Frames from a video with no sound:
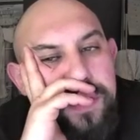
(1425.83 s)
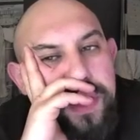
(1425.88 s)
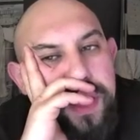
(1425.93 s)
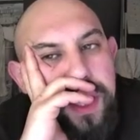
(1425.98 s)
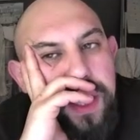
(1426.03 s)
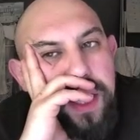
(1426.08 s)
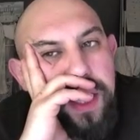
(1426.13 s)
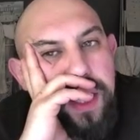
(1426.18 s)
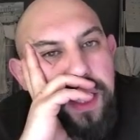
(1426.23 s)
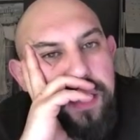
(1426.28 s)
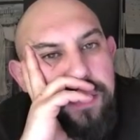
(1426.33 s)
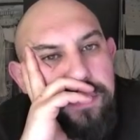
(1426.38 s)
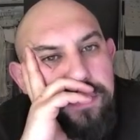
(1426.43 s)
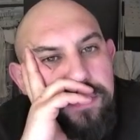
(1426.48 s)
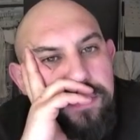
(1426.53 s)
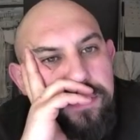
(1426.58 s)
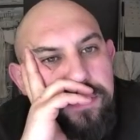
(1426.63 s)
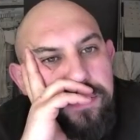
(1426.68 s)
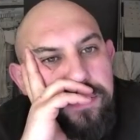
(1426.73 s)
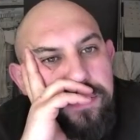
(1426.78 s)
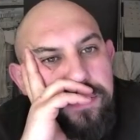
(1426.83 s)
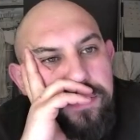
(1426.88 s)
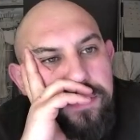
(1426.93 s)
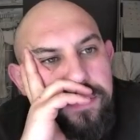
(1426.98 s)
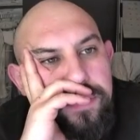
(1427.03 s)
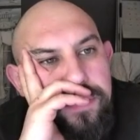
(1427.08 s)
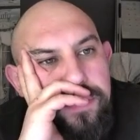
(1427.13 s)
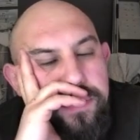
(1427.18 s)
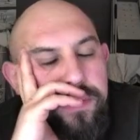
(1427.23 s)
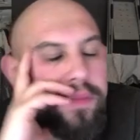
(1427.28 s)
I
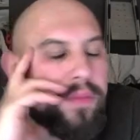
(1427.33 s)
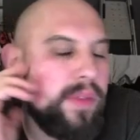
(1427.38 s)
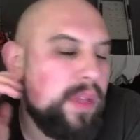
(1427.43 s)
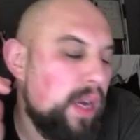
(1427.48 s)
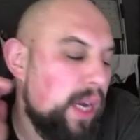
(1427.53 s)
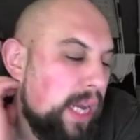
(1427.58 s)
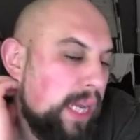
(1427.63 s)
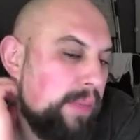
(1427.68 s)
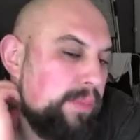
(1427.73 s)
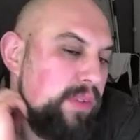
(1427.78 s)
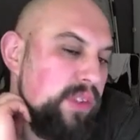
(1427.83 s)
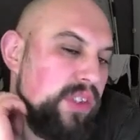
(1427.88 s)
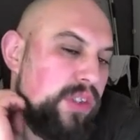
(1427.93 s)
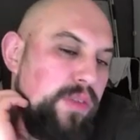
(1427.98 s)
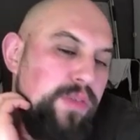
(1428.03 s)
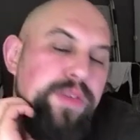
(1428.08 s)
am still